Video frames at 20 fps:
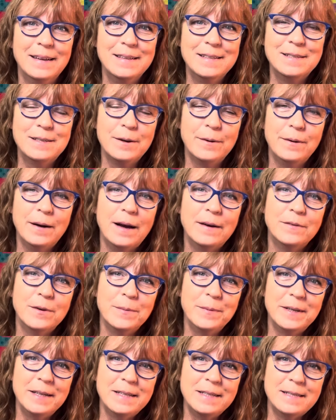So
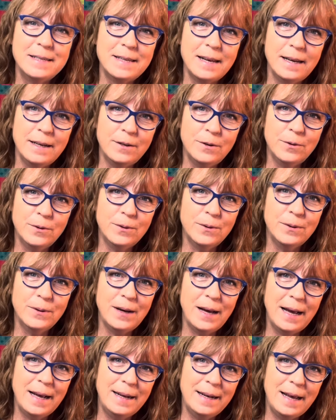everybody stay cool
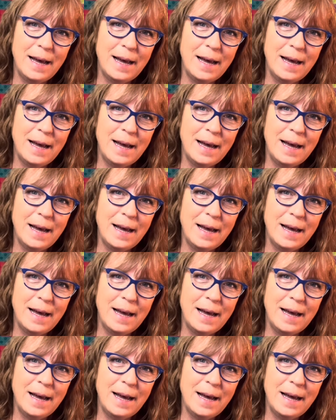and